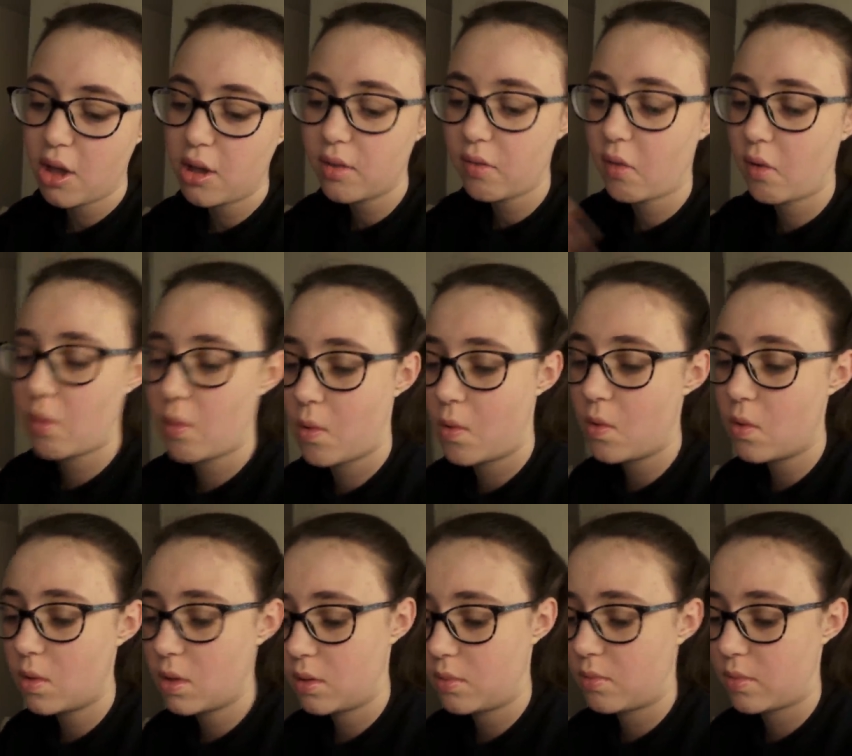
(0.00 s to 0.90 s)

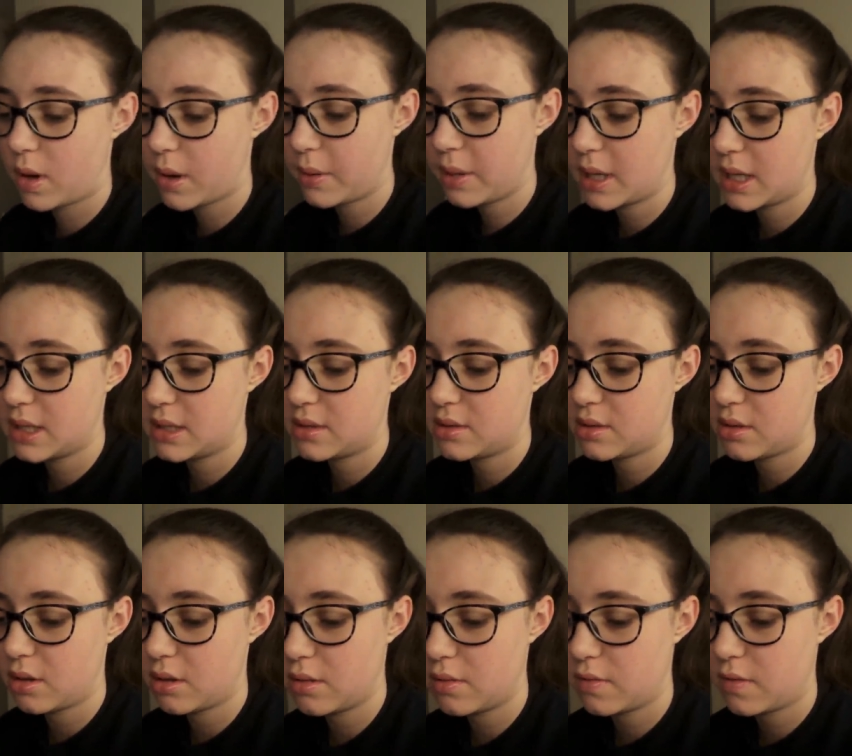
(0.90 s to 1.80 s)
overall rowing is
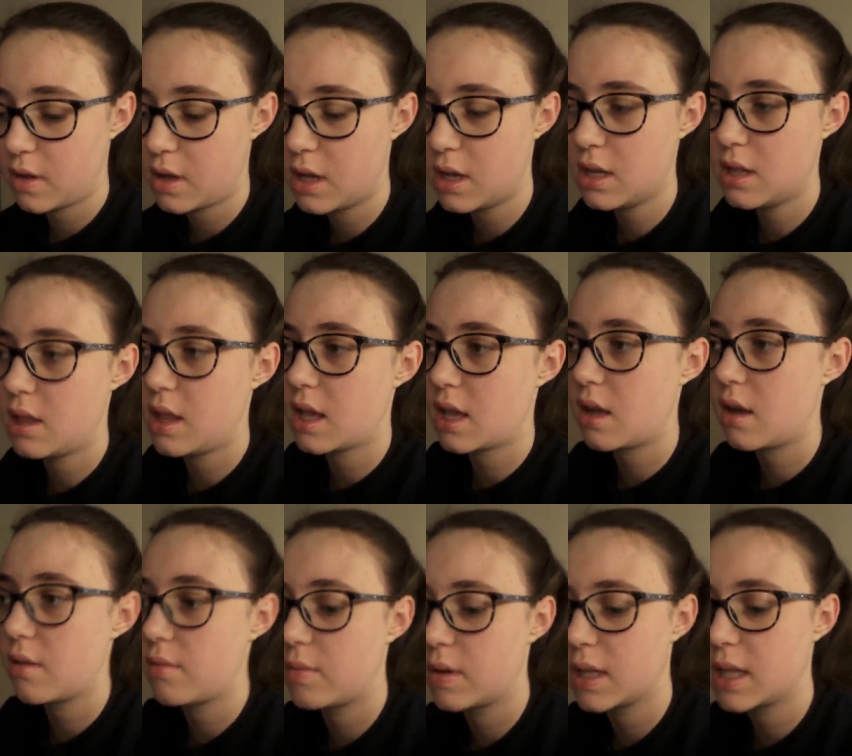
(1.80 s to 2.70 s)
so fun and like
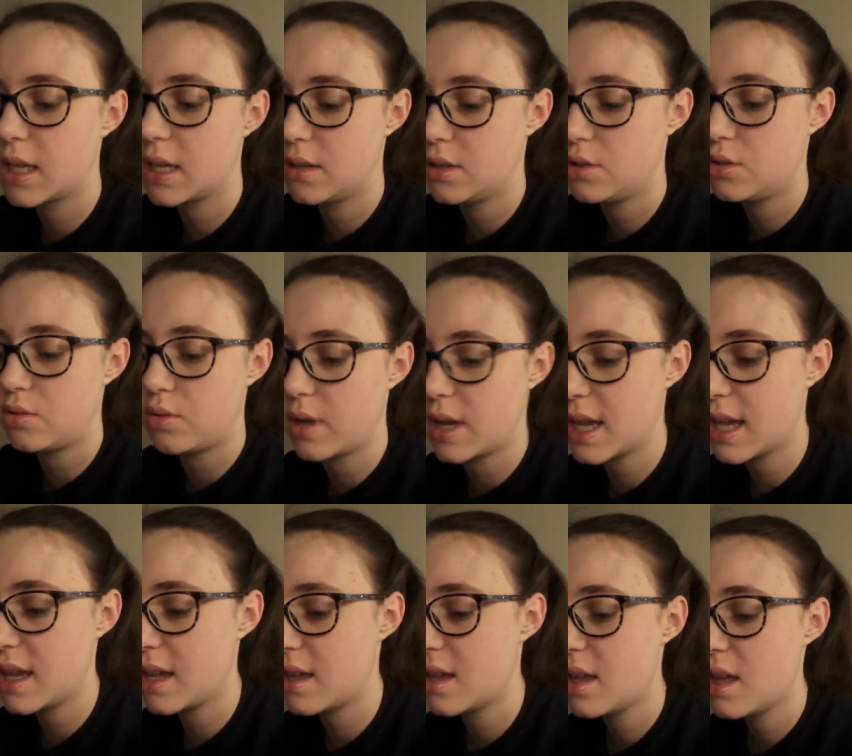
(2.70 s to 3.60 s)
I really enjoy
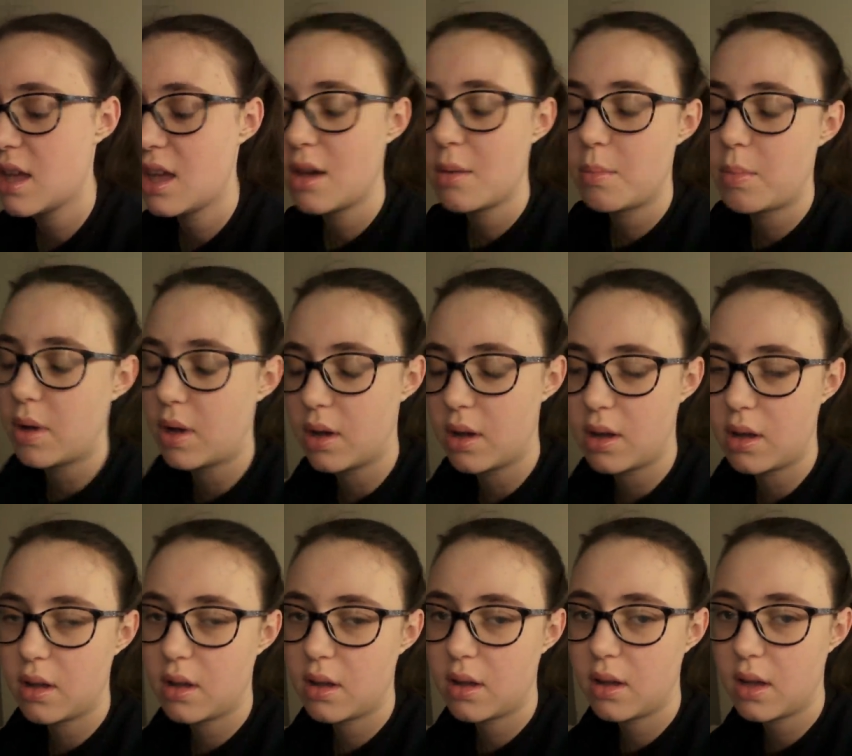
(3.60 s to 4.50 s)
it, but
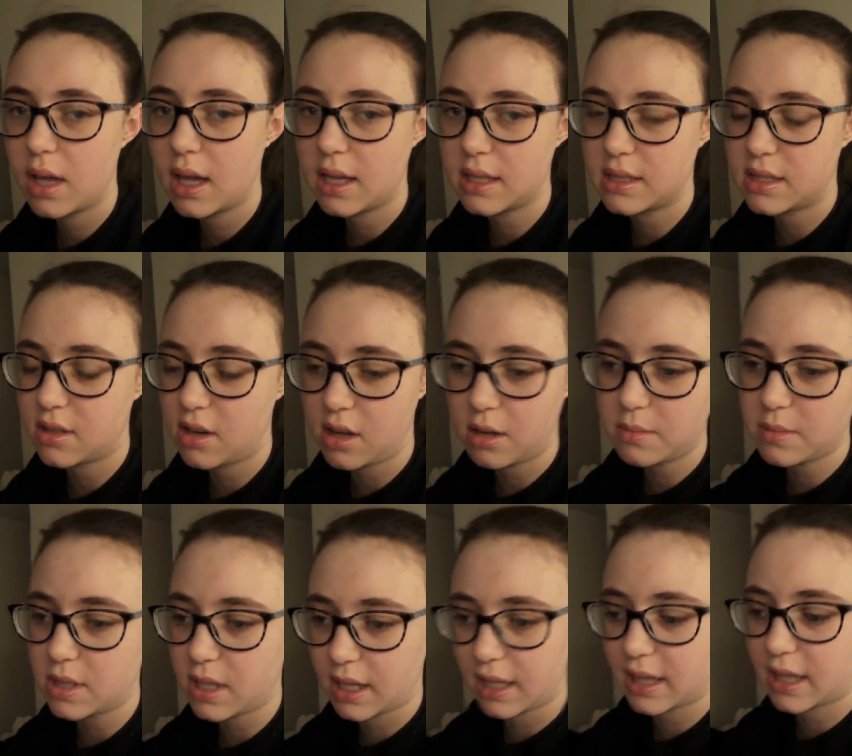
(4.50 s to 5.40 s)
it's
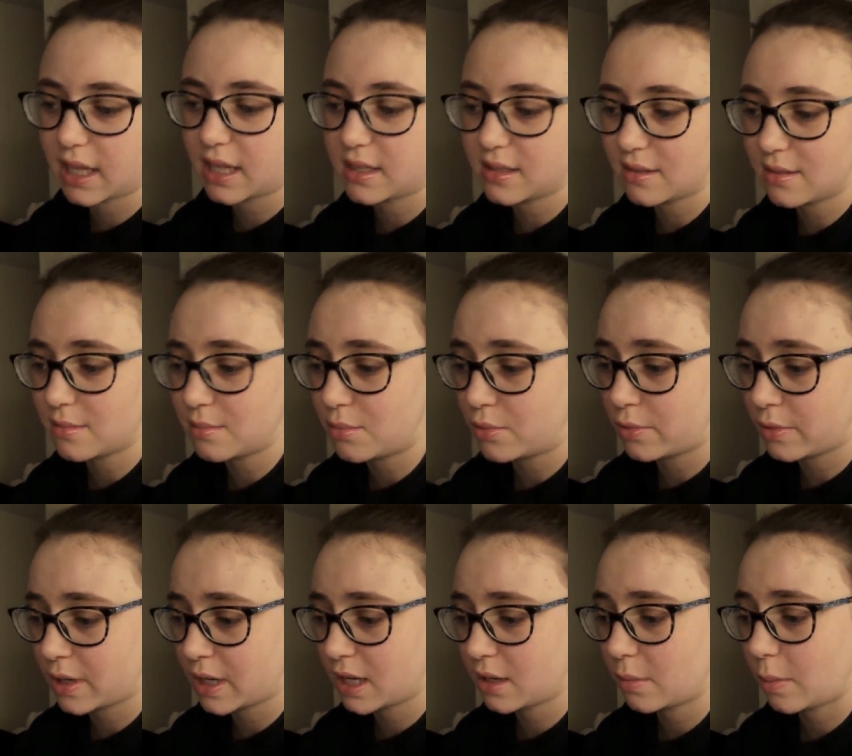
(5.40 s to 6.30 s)
times like these in the
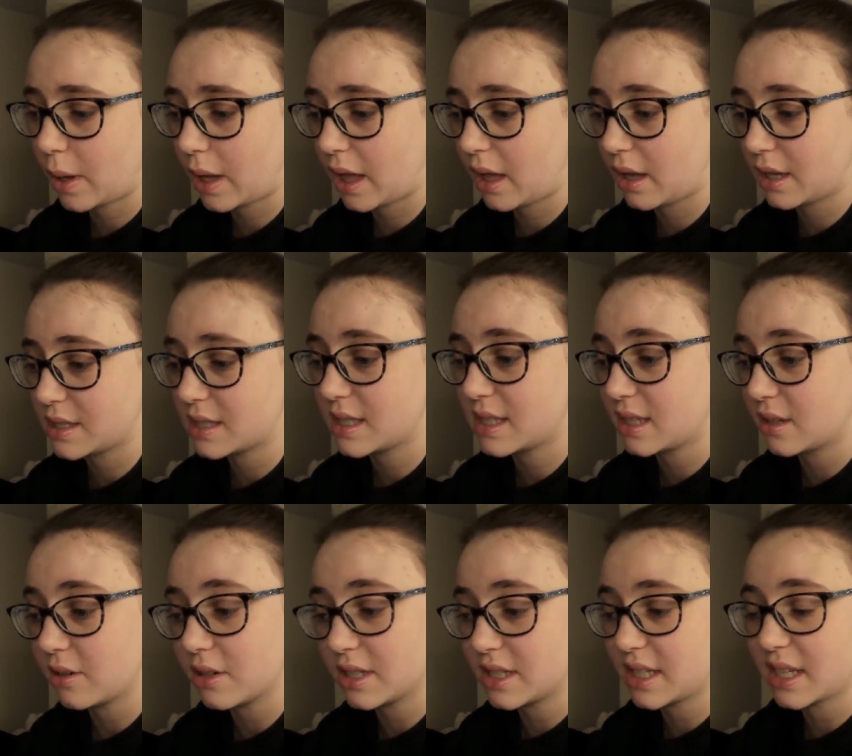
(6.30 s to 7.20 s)
morning where I
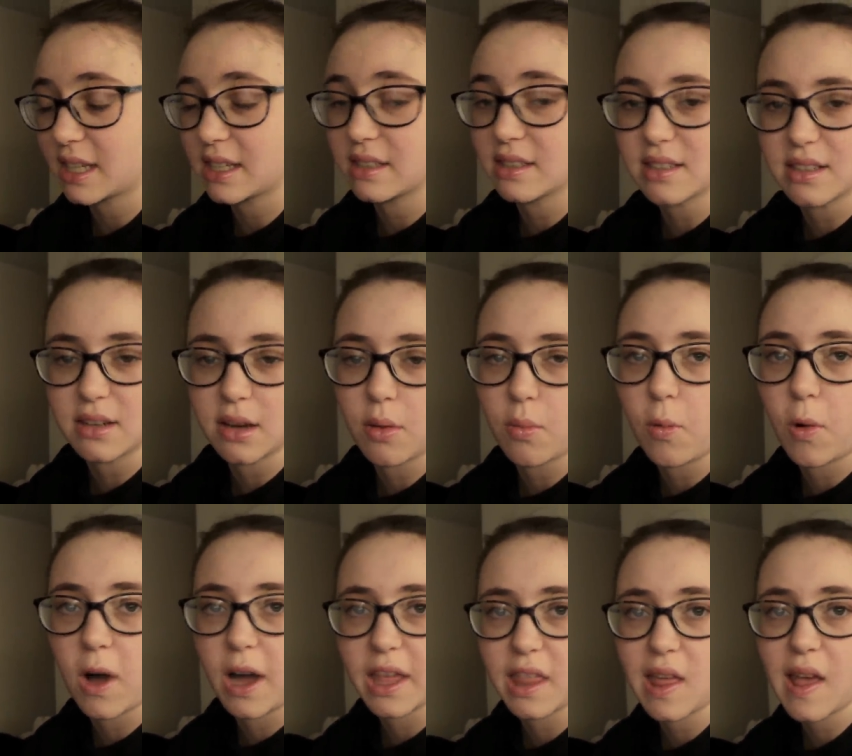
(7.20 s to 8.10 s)
seriously consider
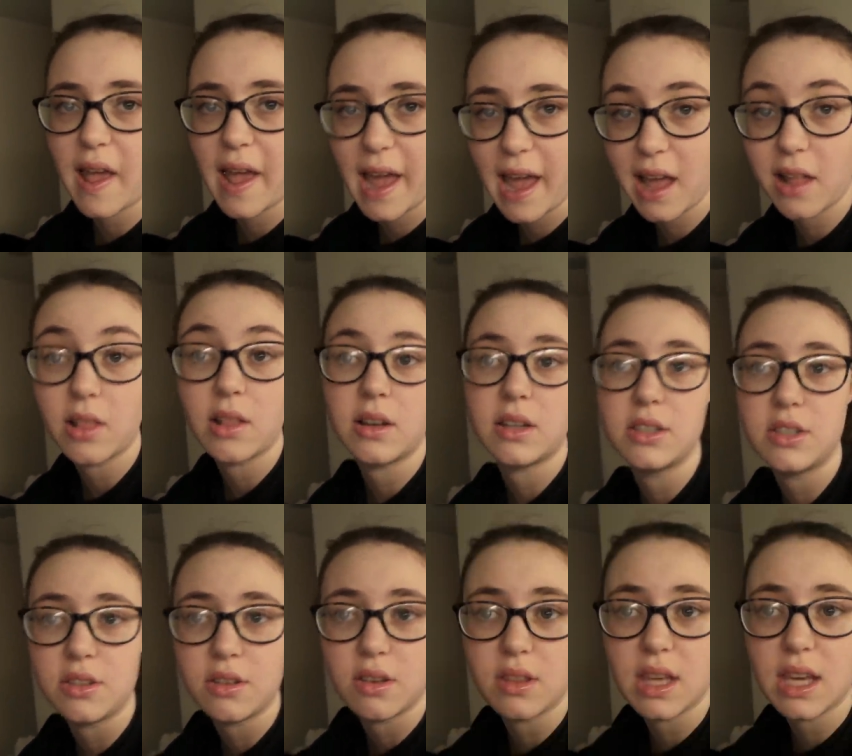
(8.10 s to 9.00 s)
why the hell I
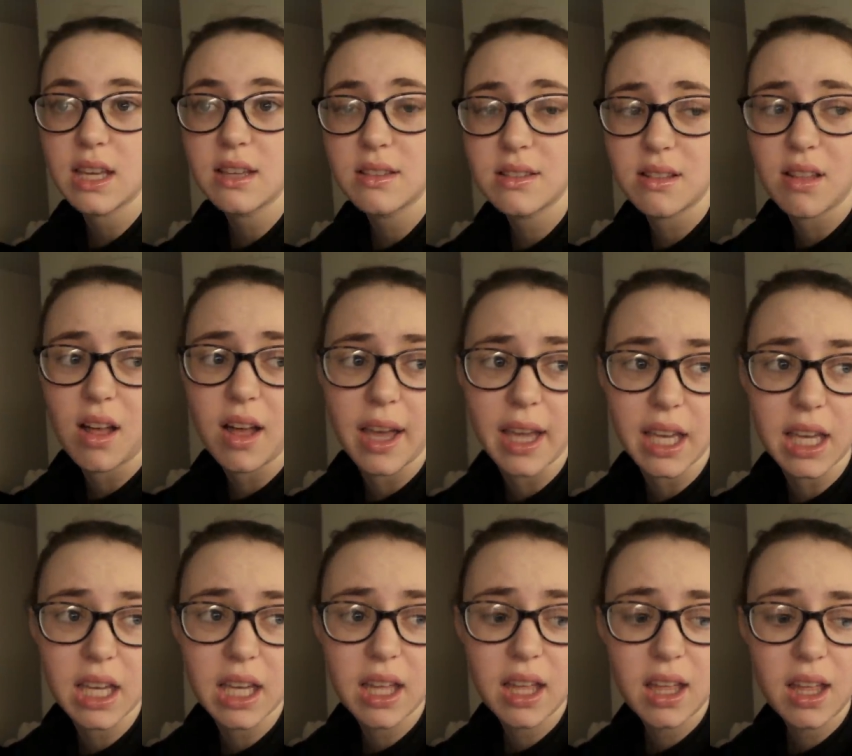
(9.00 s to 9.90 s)
do this. Like,